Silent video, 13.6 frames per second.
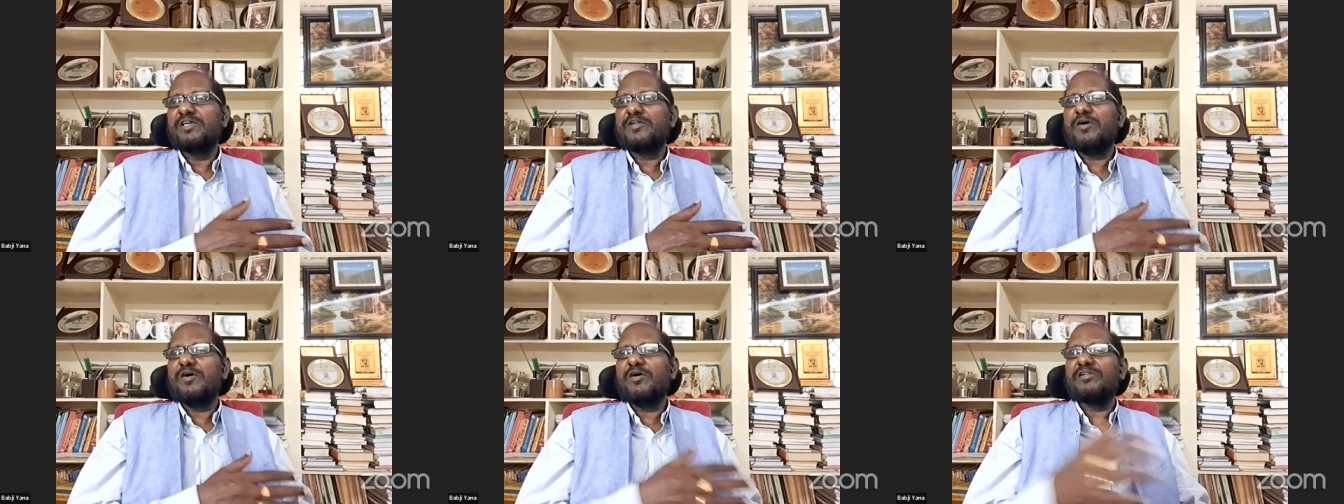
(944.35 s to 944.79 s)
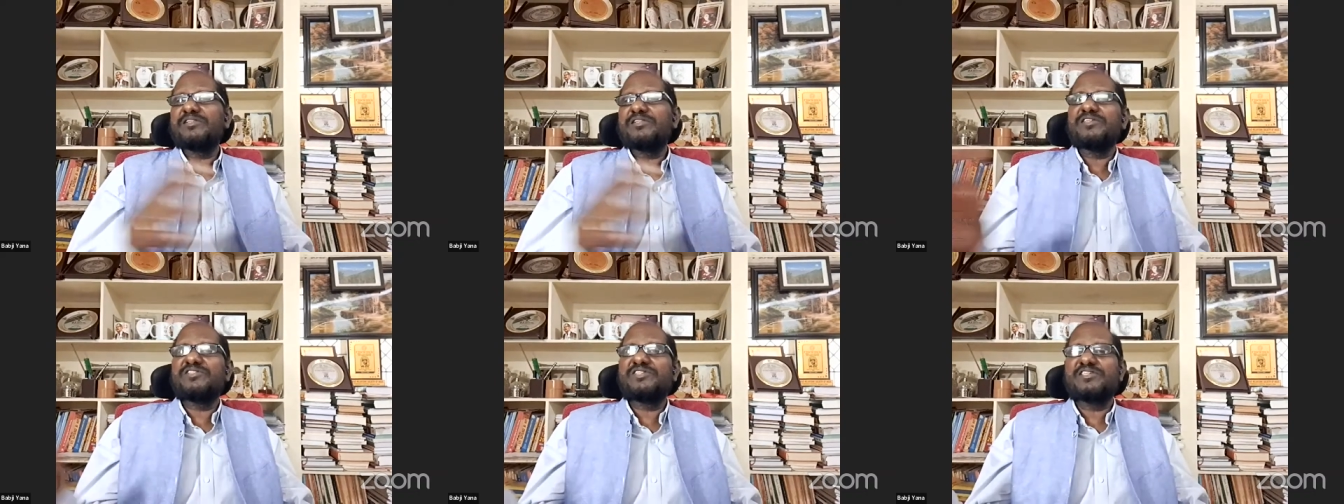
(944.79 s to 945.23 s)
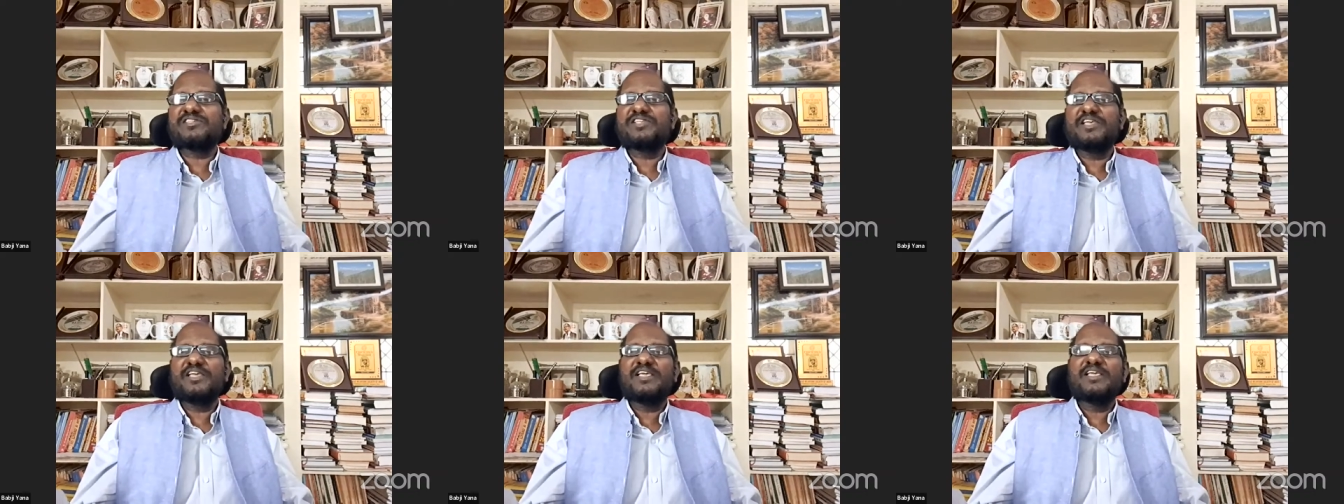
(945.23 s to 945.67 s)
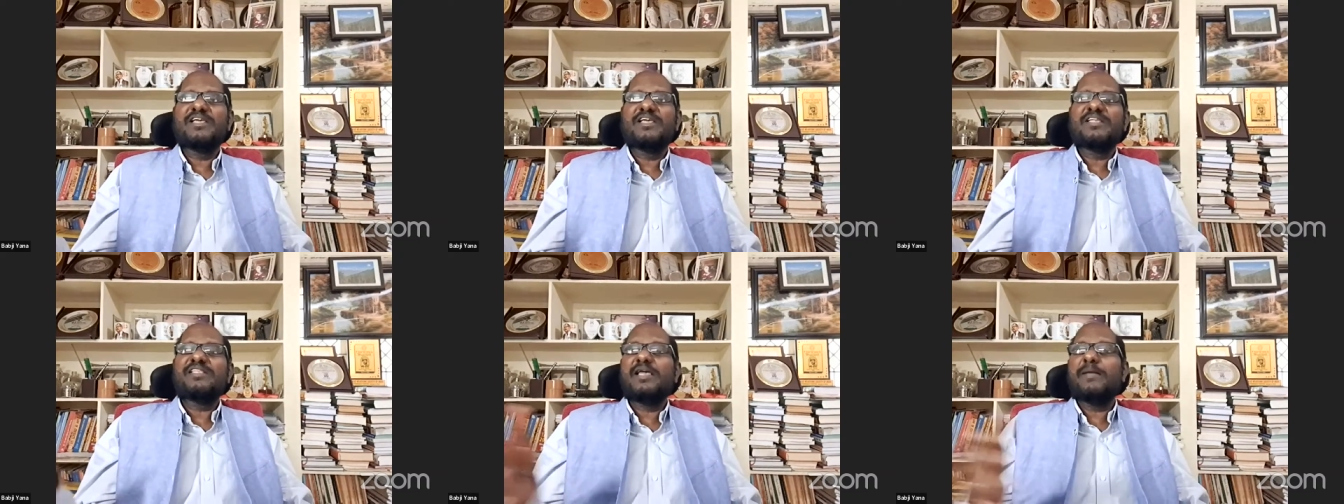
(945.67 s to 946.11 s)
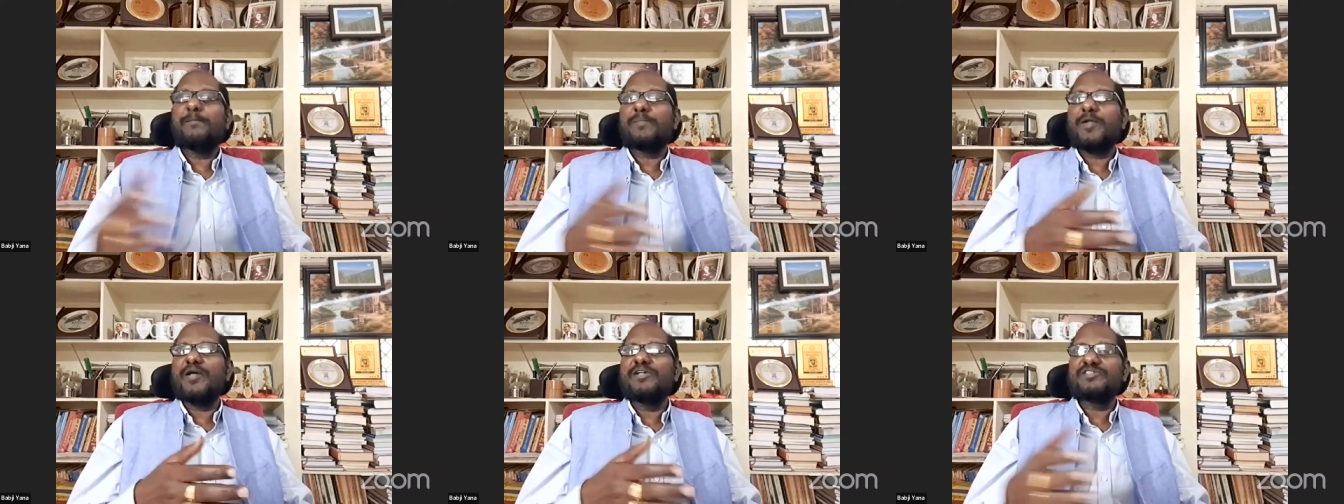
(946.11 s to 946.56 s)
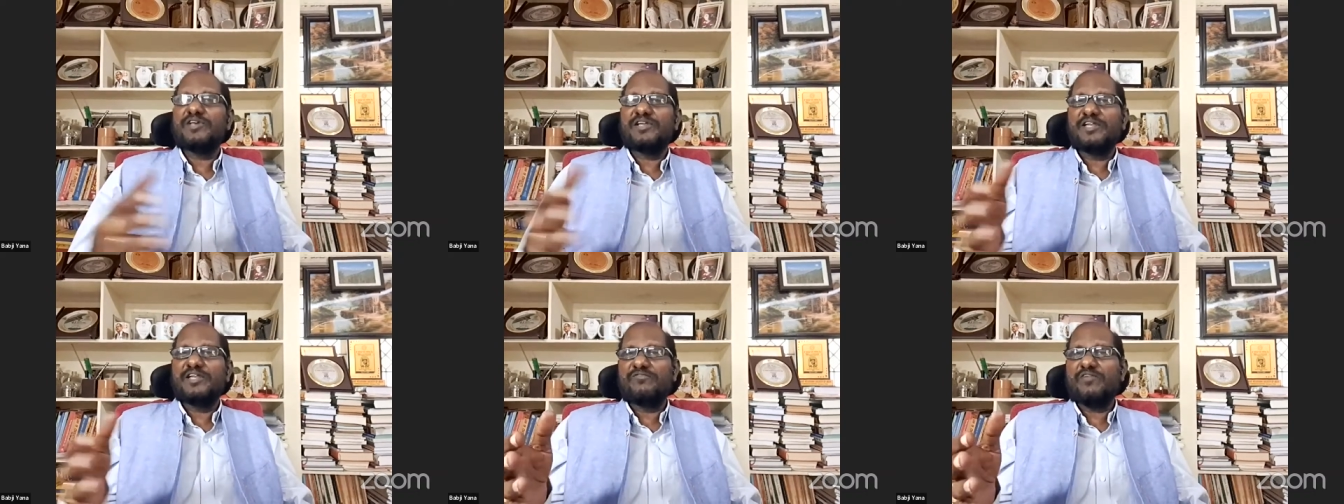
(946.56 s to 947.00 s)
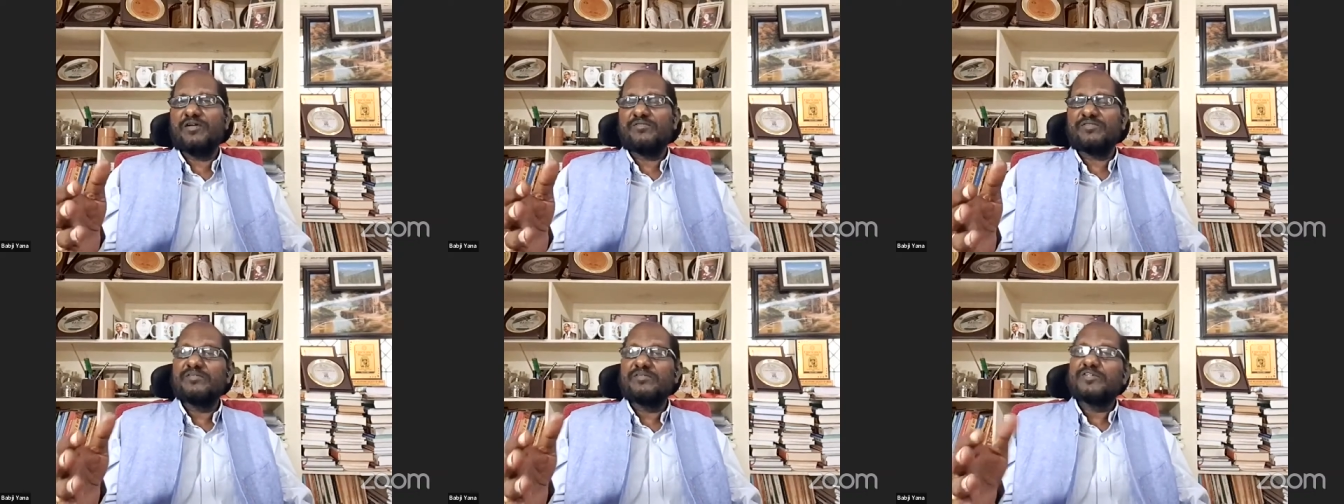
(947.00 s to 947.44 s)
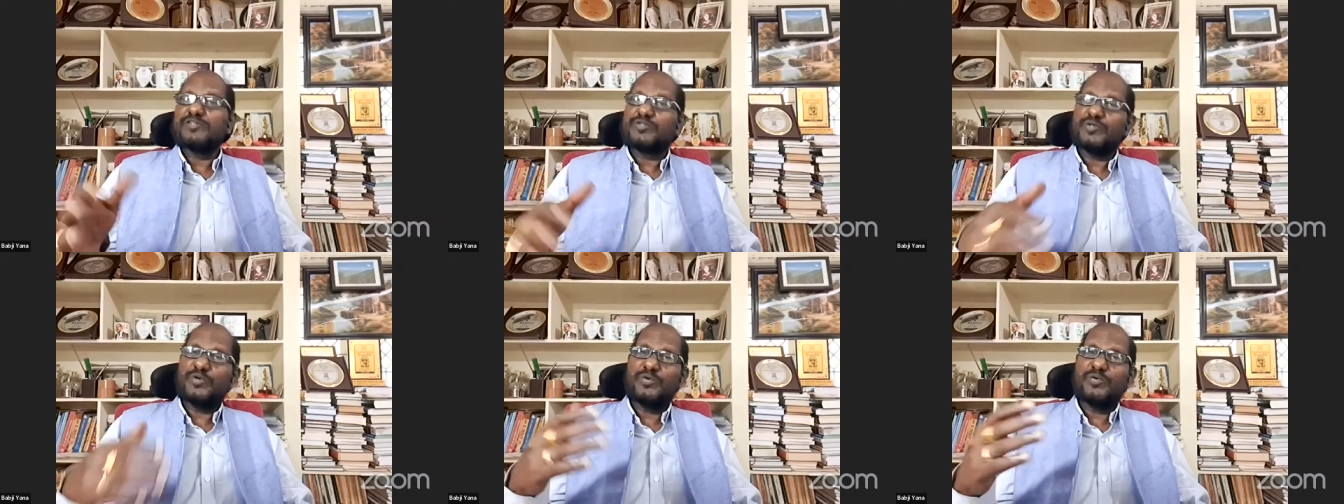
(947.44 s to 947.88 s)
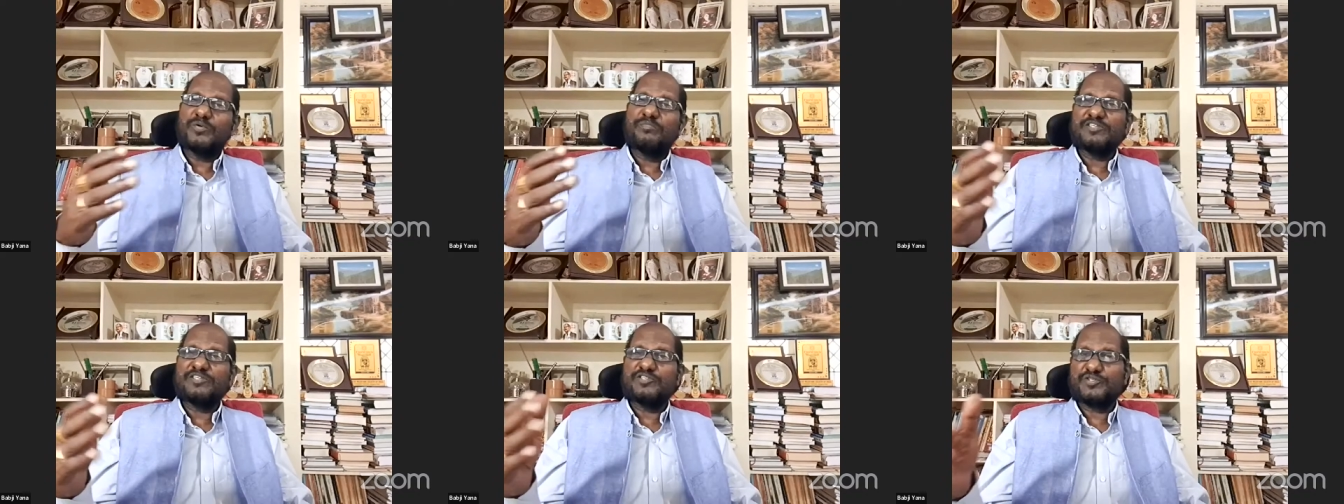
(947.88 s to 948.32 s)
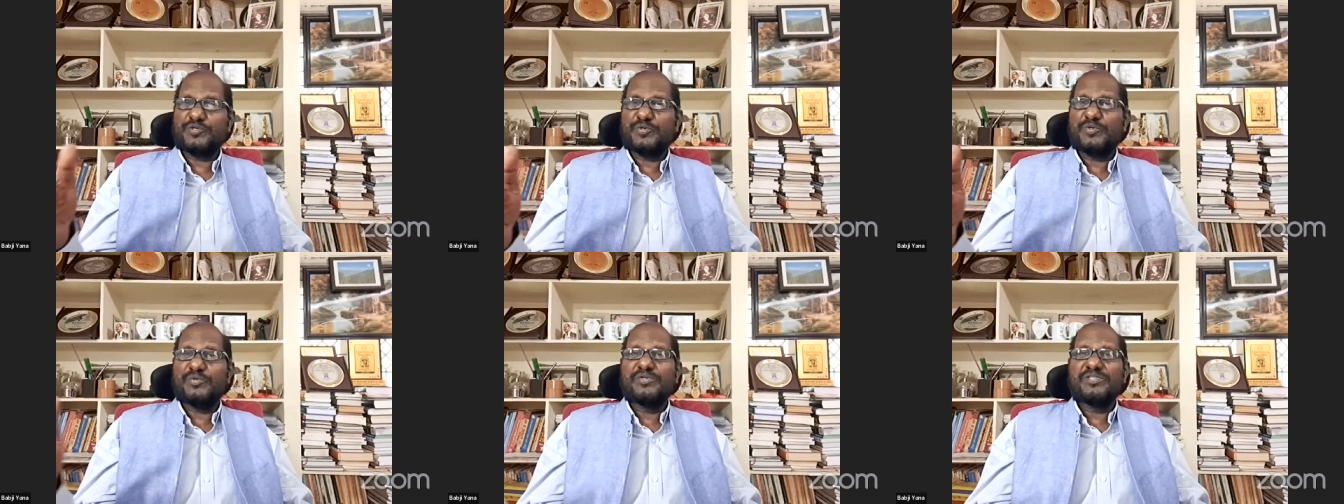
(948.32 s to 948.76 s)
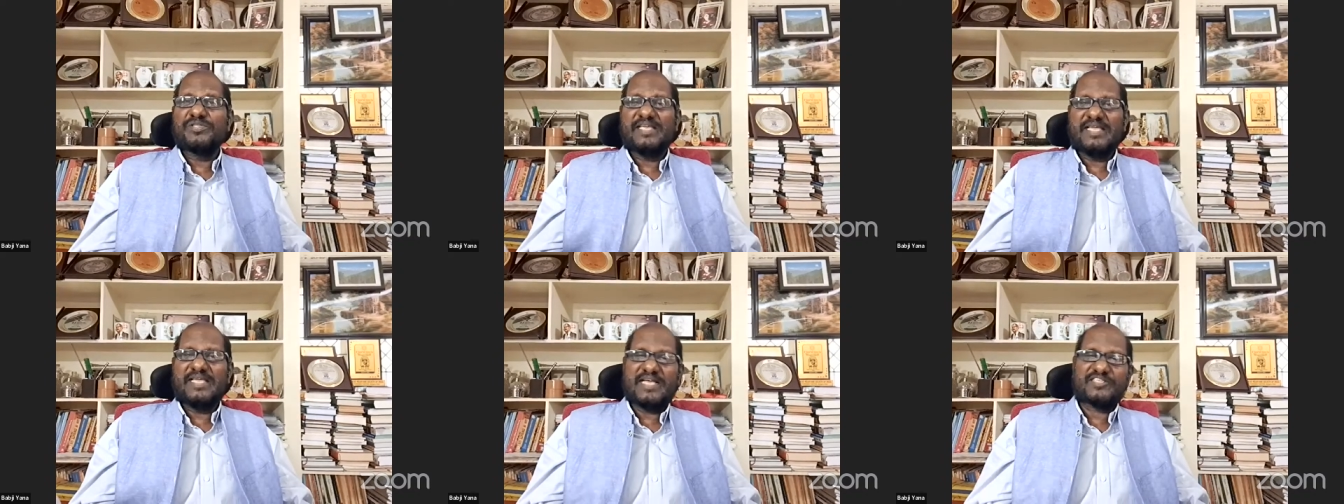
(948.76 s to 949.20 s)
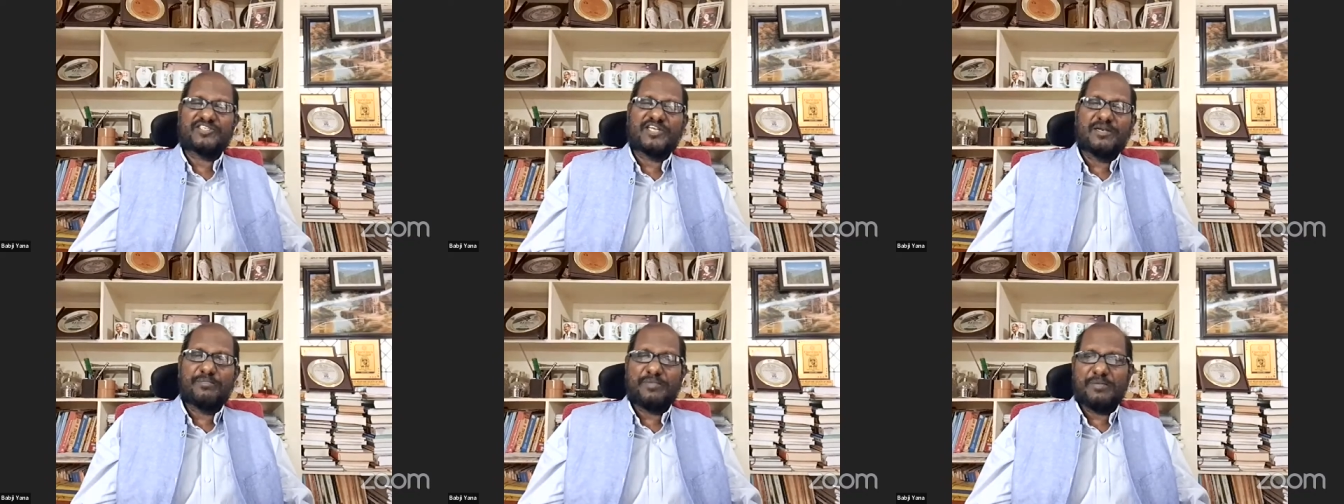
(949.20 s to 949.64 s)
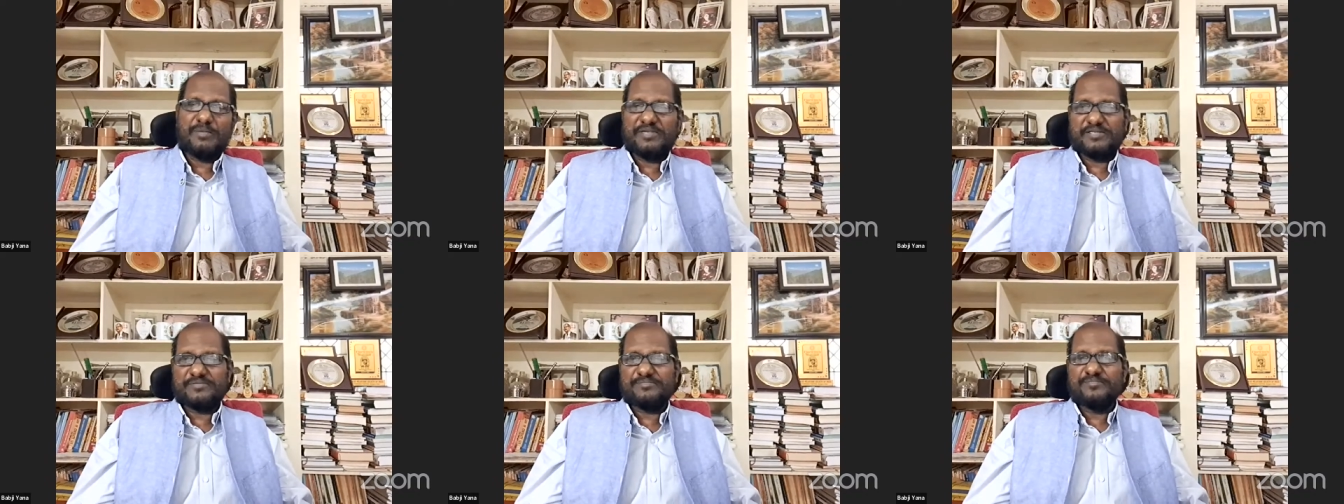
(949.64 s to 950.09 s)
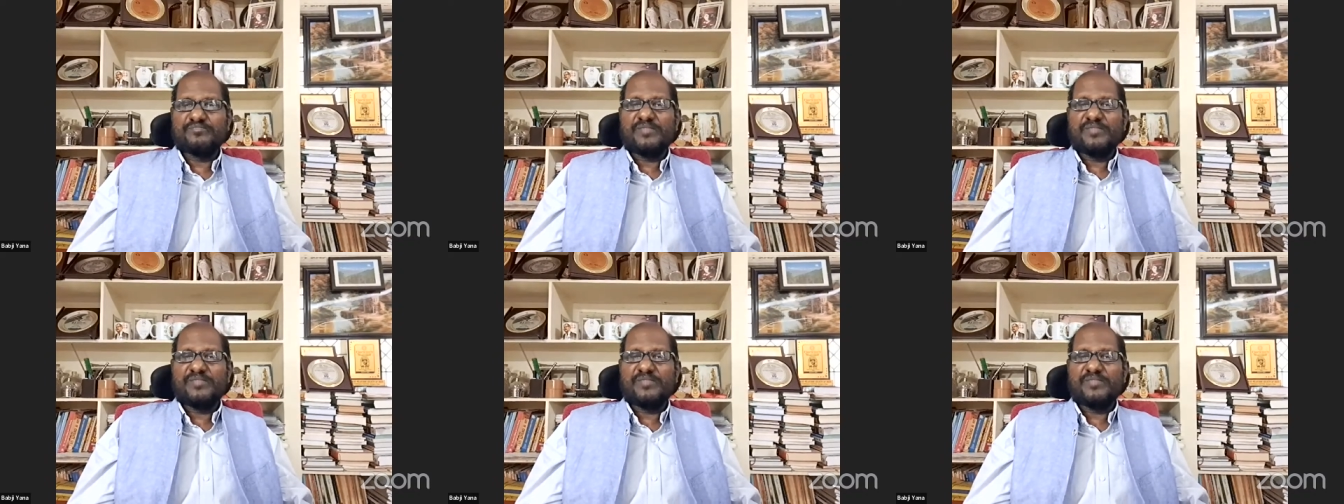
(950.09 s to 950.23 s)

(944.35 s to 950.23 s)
In all these things, the employees are involved, so much so the external public.